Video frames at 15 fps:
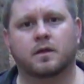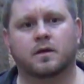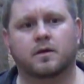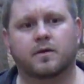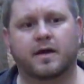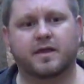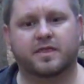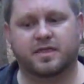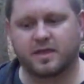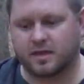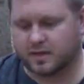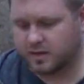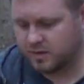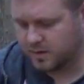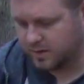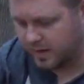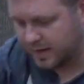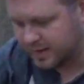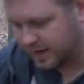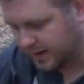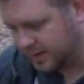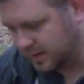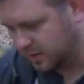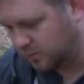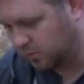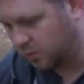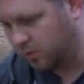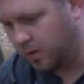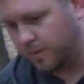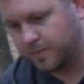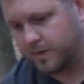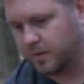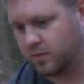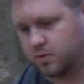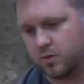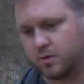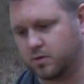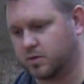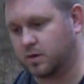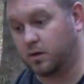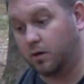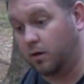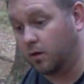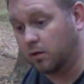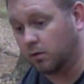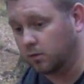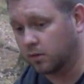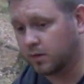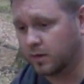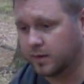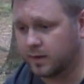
I think, I didn't grow up in church at all.